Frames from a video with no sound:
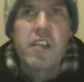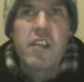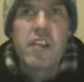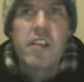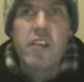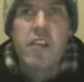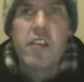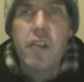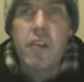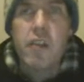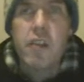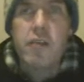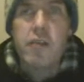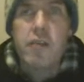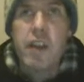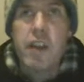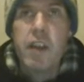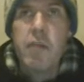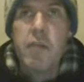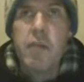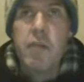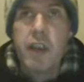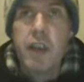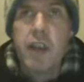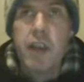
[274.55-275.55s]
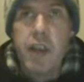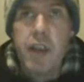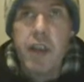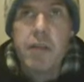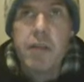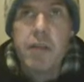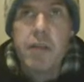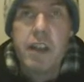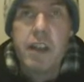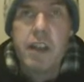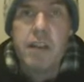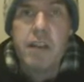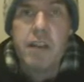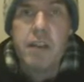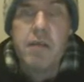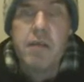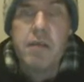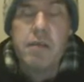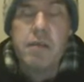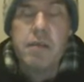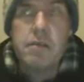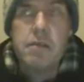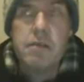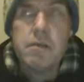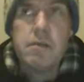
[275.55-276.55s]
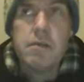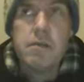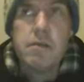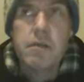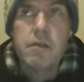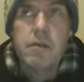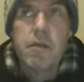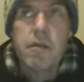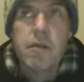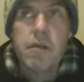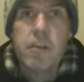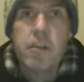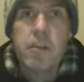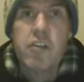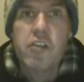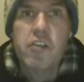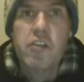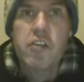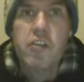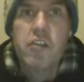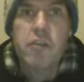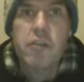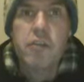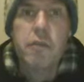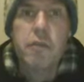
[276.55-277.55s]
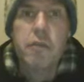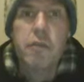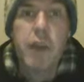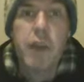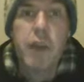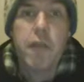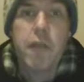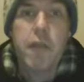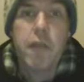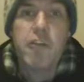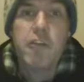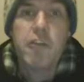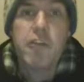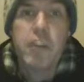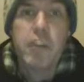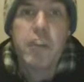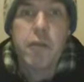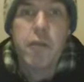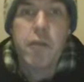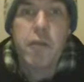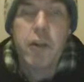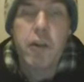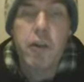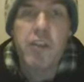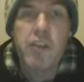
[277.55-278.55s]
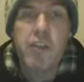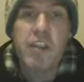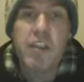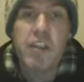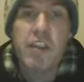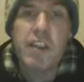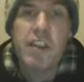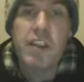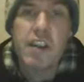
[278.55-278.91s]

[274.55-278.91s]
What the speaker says: So now we're having what's called marriage equality,